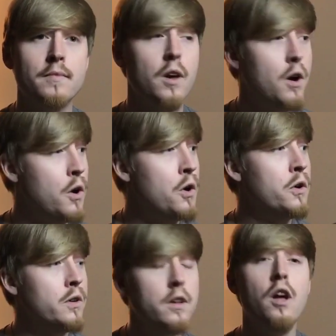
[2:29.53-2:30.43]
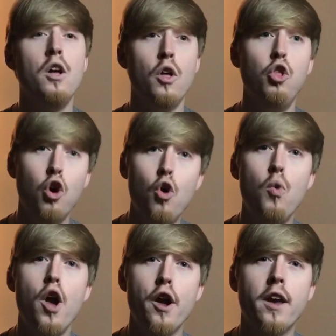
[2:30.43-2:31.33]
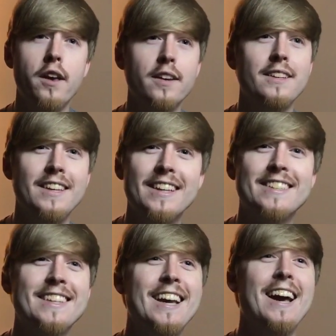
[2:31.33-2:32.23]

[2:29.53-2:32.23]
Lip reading: All the way. Yes.